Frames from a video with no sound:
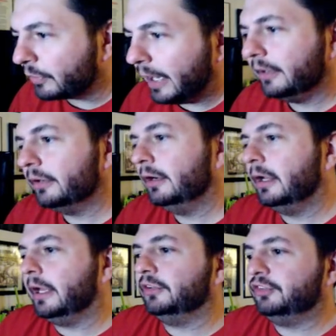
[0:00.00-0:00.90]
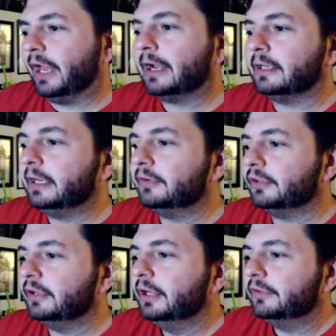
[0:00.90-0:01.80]
Rider and Jack O'
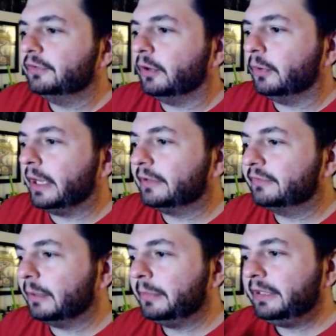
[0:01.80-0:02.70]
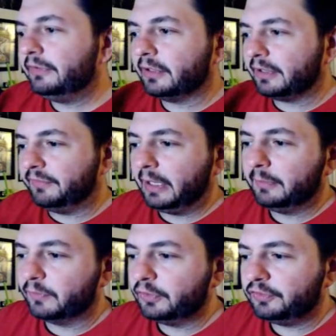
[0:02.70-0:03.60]
Lantern. So like some of these are like Venom
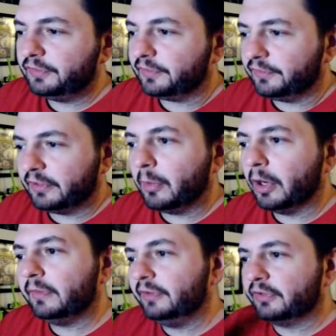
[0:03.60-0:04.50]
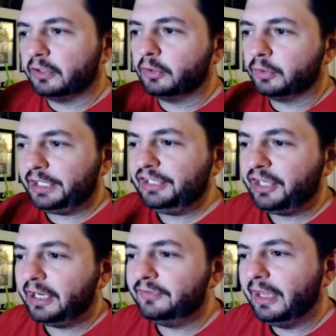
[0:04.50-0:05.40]
versions and some aren't. These are little
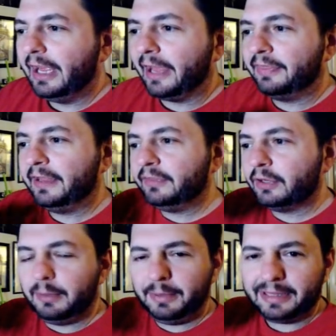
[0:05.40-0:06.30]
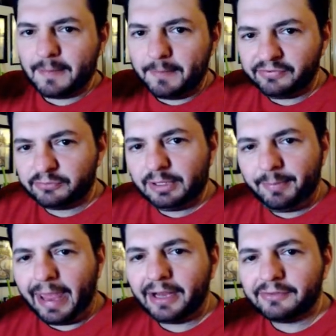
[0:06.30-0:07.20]
keychains. I think they're going to be in the mystery
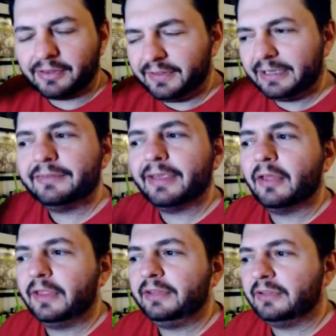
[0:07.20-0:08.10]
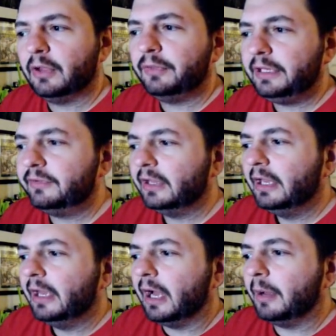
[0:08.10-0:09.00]
bags. I think that's how they sell these,
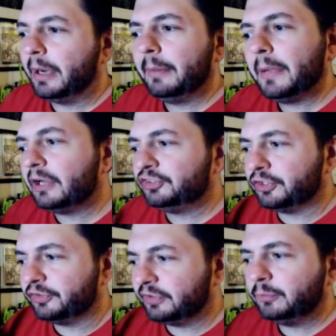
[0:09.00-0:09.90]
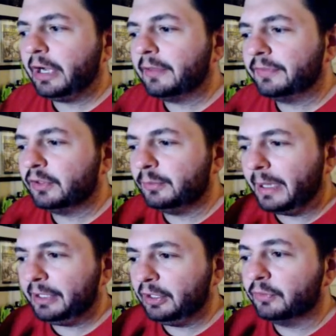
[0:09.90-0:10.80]
uh, but I'm not sure. Someone out there who
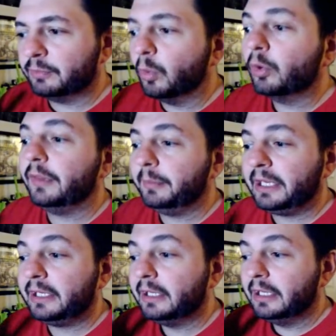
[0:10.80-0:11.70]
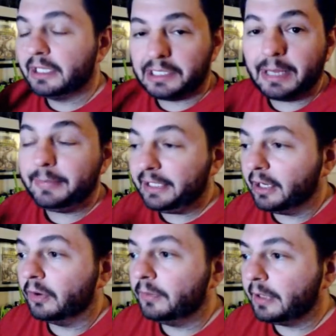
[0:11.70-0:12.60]
maybe knows more than me, let me
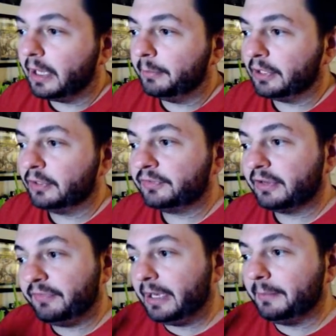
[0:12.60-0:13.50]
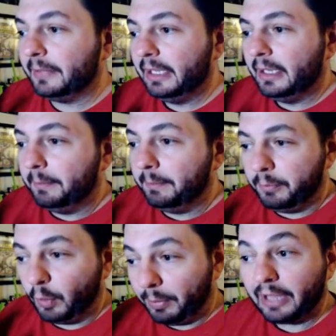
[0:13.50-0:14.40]
know. Uh, but it looks like Venom
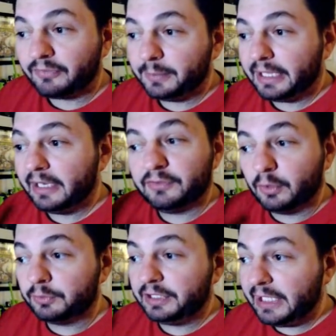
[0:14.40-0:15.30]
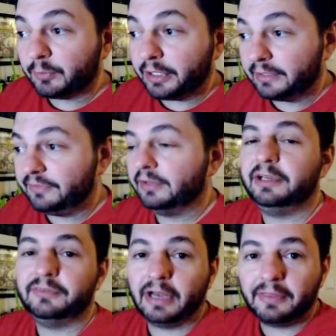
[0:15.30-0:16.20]
will possibly get his own keyring
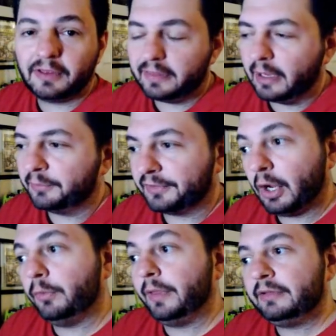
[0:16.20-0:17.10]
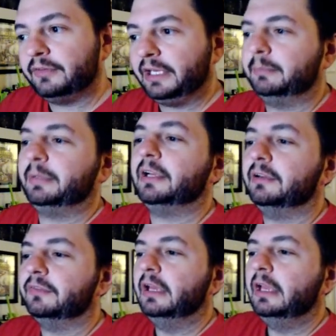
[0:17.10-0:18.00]
series. And I thought I was like, oh, that's neat
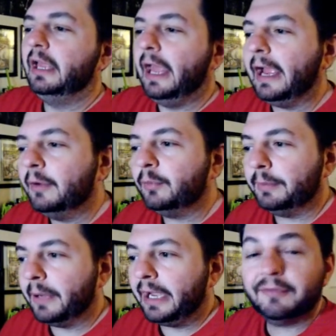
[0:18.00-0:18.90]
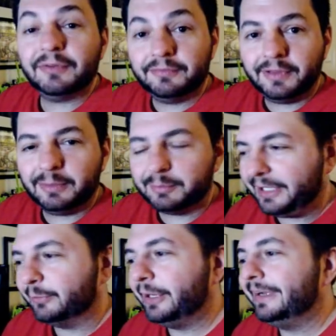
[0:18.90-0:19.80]
because hey, I wouldn't mind having a Venom
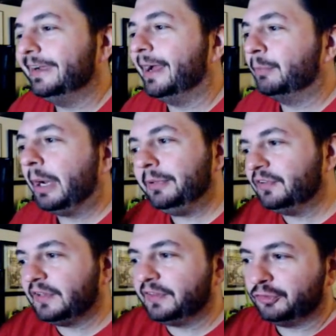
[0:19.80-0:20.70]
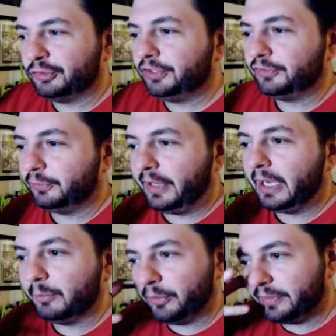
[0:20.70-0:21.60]
keyring. I'll probably just get the traditional
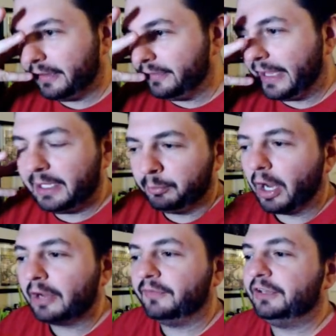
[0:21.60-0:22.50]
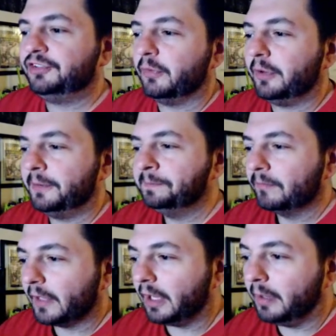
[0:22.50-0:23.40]
Venom with the, uh, the Eddie Brock face showing.
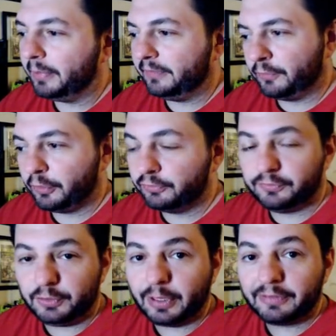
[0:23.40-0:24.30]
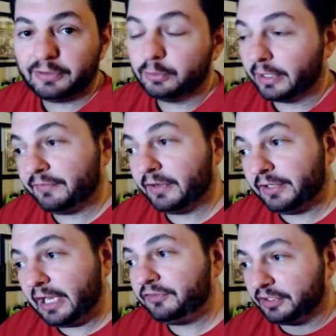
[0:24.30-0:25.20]
Uh, but for those of you out there who like
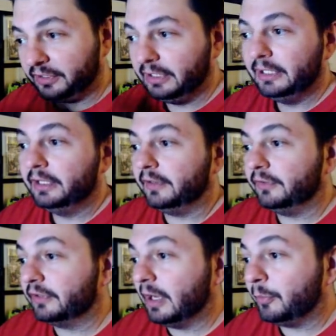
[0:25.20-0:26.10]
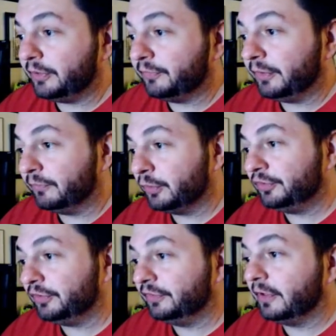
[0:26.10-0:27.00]
variation, there's a couple different
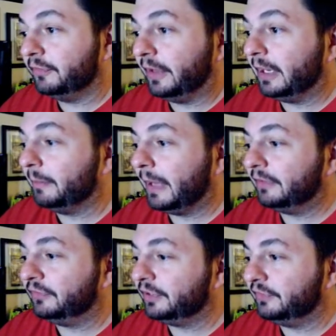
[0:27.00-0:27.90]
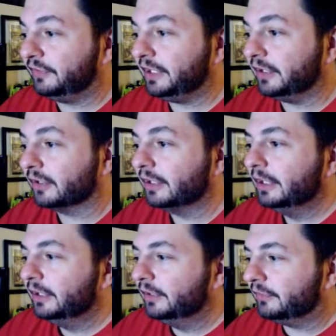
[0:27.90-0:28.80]
versions of Venom as you can see here.
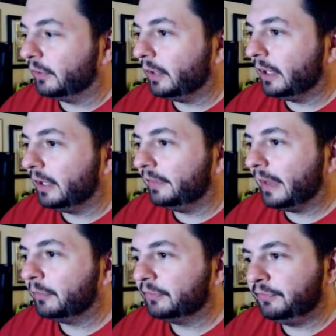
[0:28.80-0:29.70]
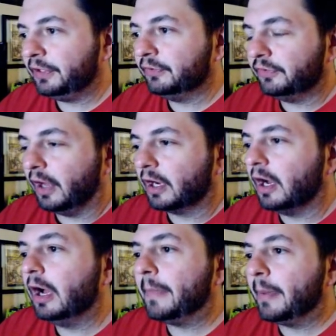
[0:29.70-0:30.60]
So uh, that was
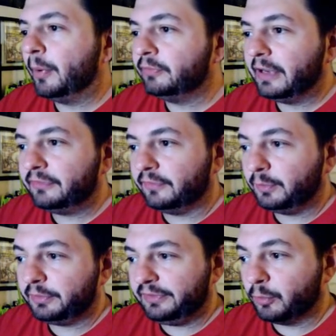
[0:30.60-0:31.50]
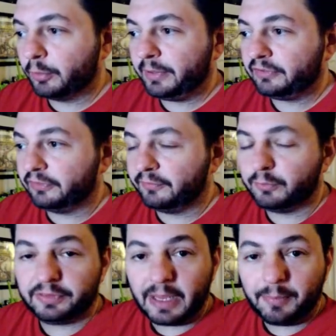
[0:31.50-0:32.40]
figures.com that posted that. So if you want to see more pictures of
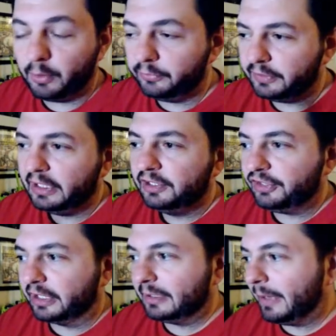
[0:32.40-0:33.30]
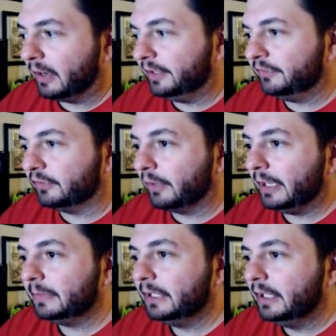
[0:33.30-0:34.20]
what they post, check them out on Instagram.